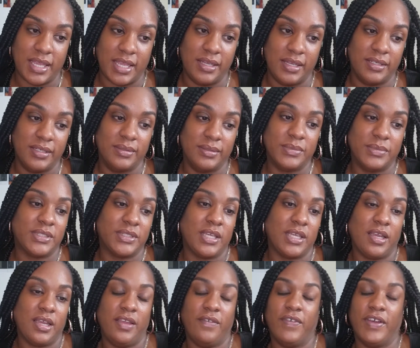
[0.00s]
items
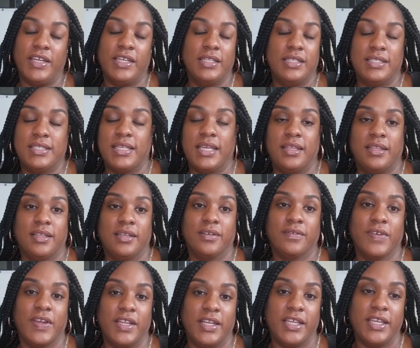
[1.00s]
if I didn't say that
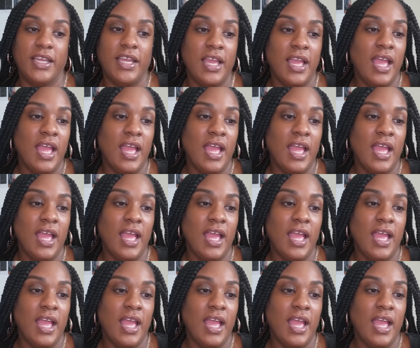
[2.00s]
already.